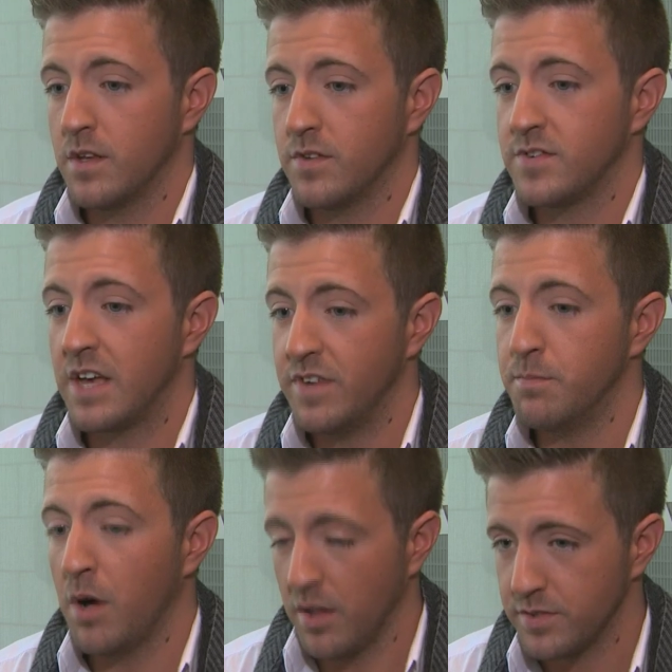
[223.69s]

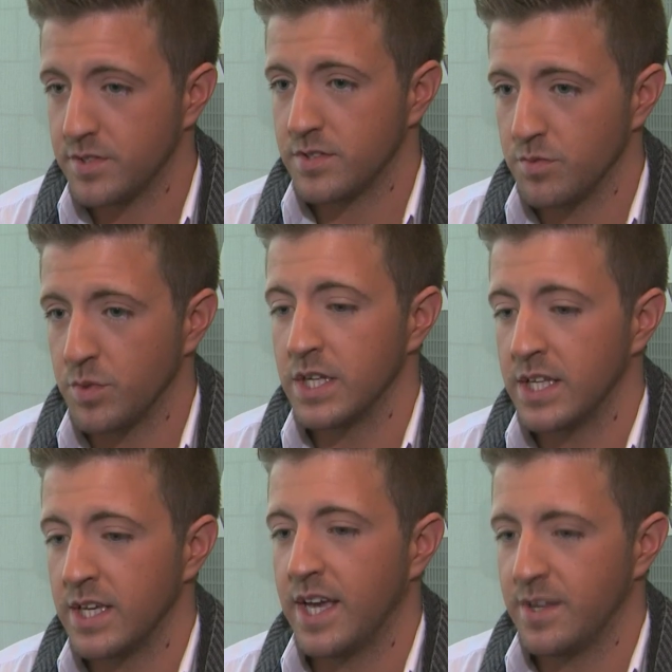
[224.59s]
seven months,
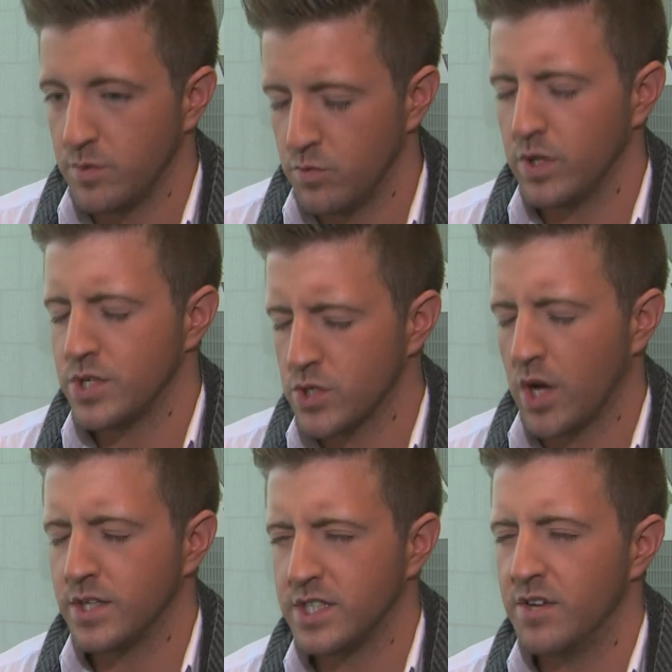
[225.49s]
really, it really
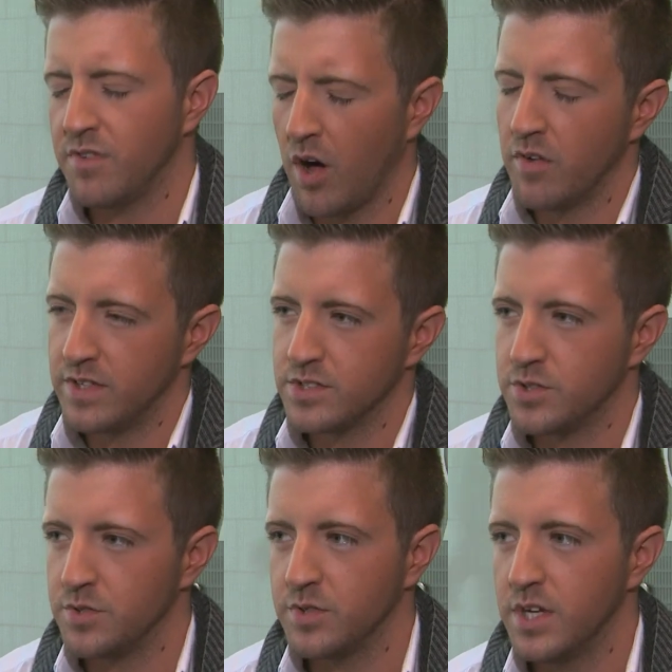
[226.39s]
started to evolve
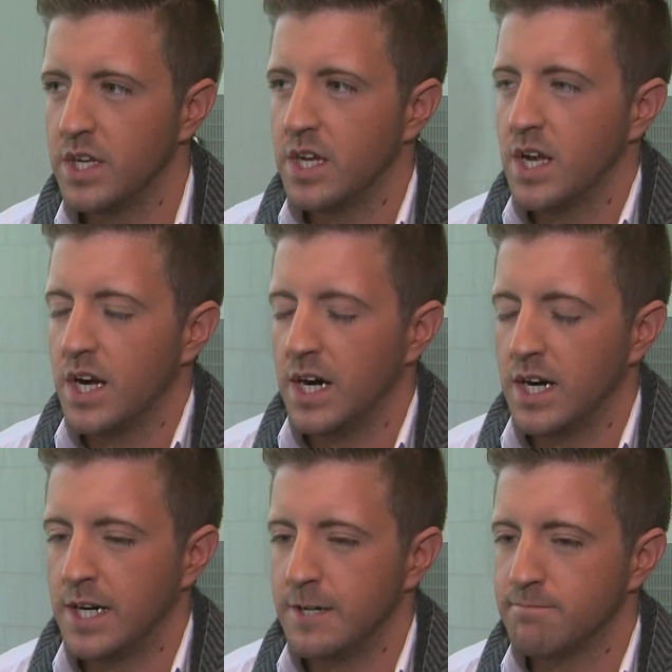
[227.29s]
into
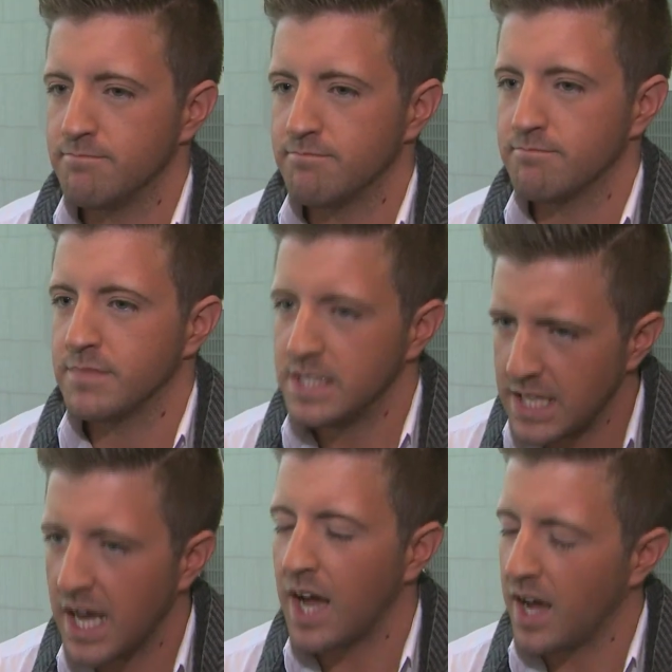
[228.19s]
uh,
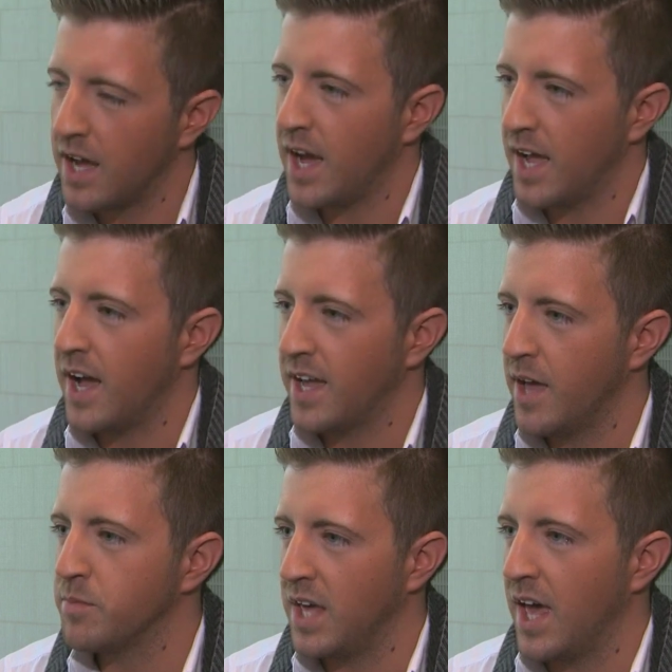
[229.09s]
yeah, I, I, I,
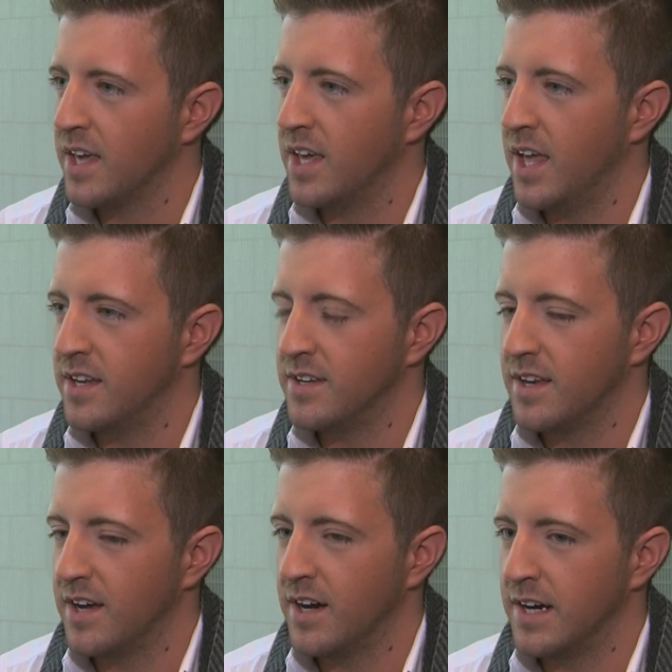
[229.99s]
am gay, and
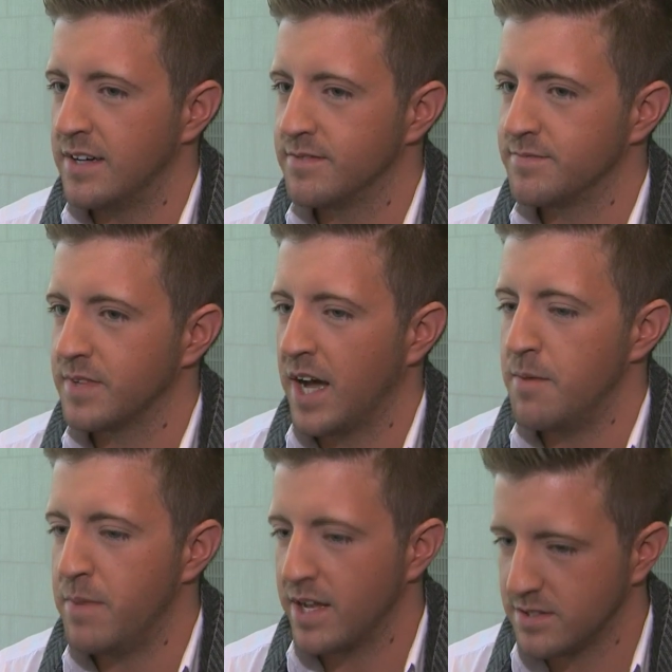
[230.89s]
uh,
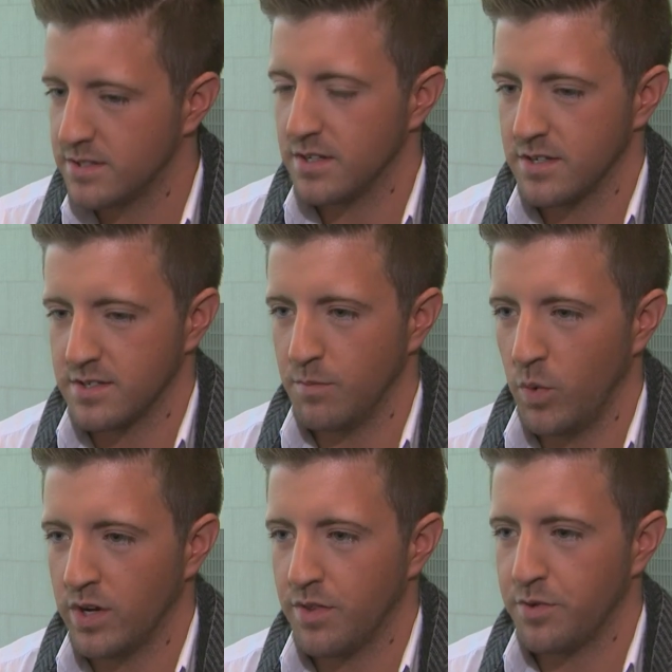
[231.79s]
I met
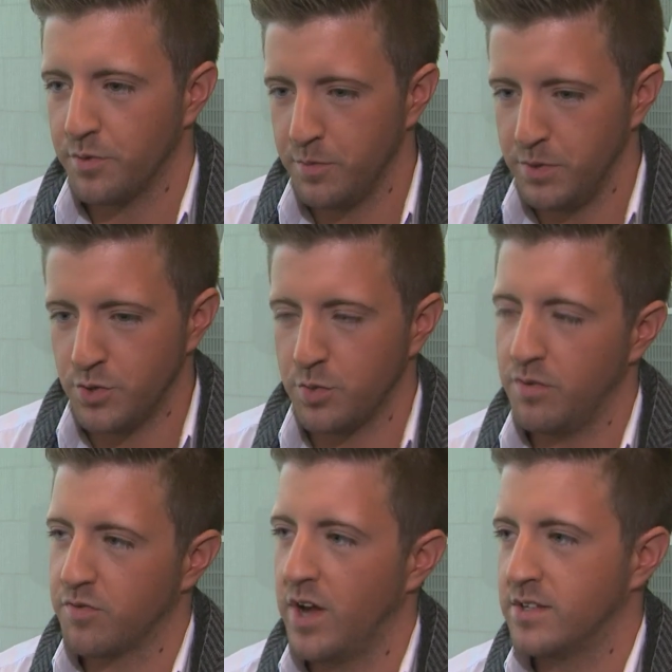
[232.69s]
someone through mutual
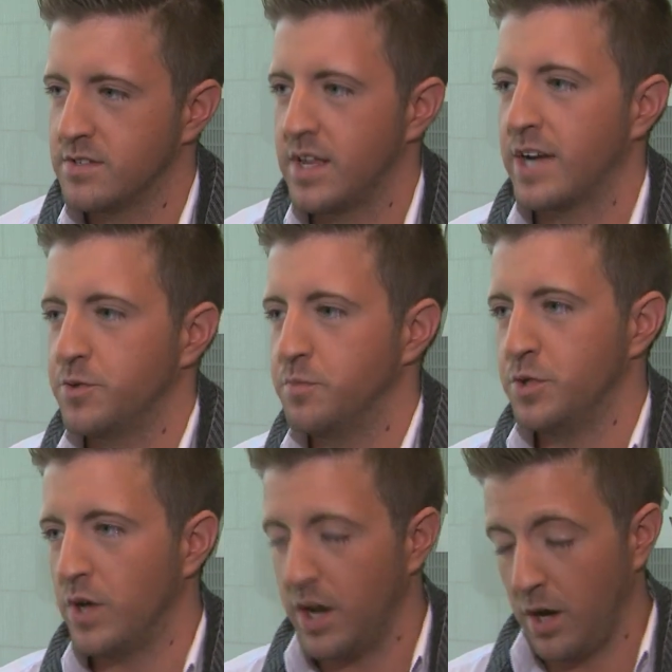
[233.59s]
friends,
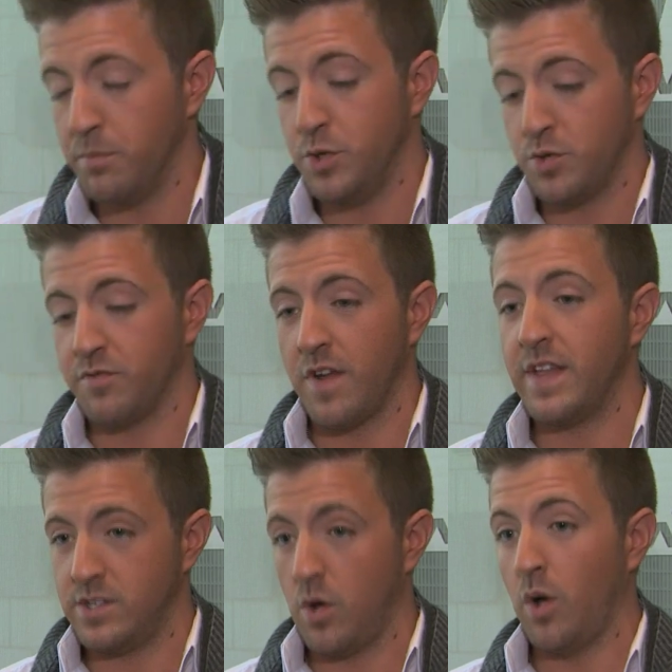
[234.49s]
actually a mutual friend
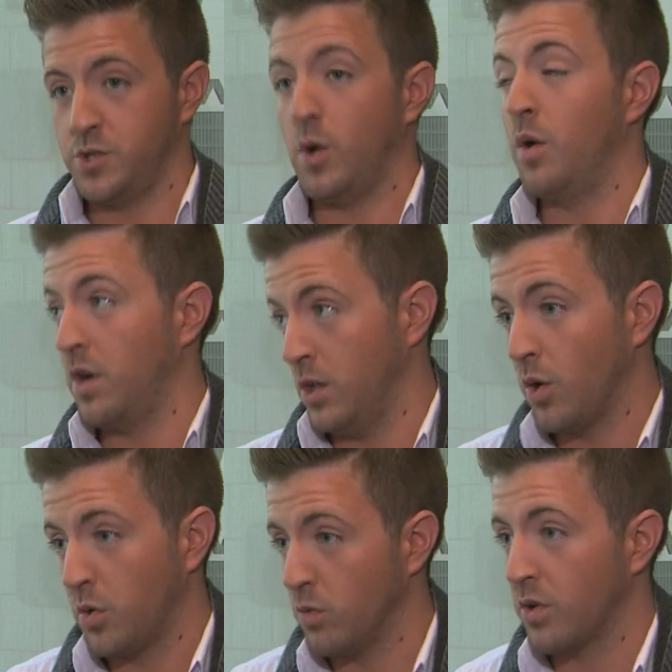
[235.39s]
that's also a, a,
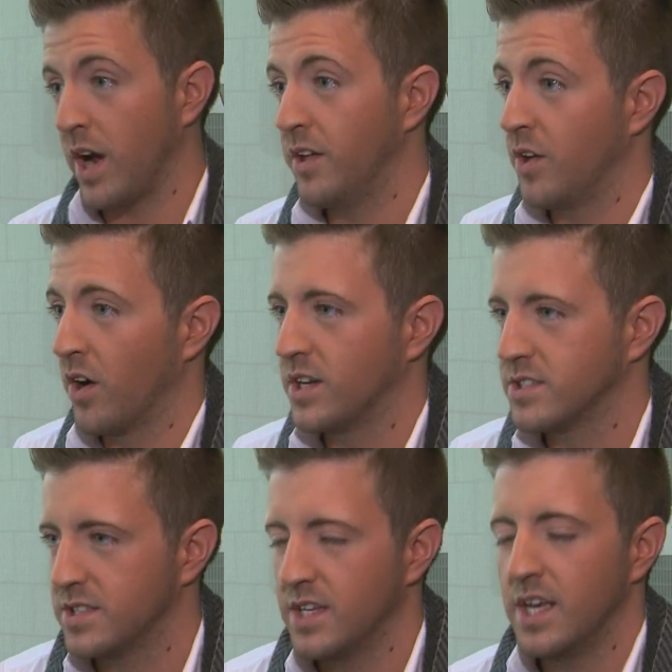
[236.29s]
local Rhode Island
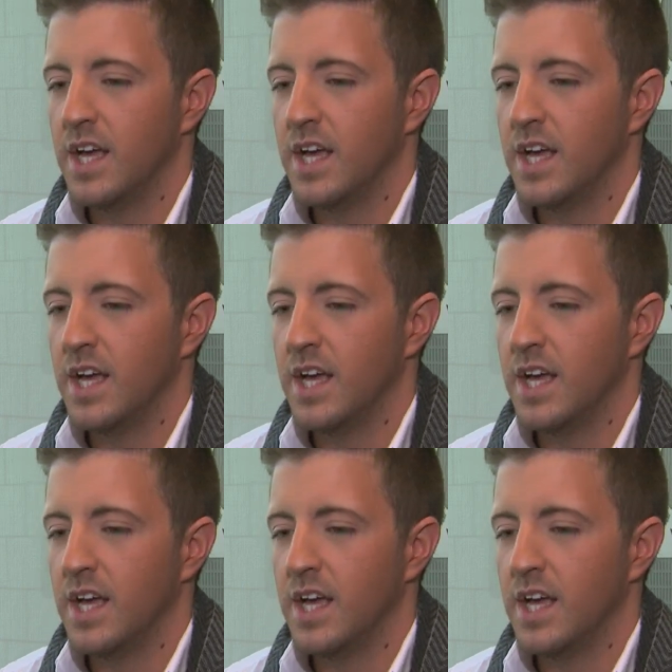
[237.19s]
artist.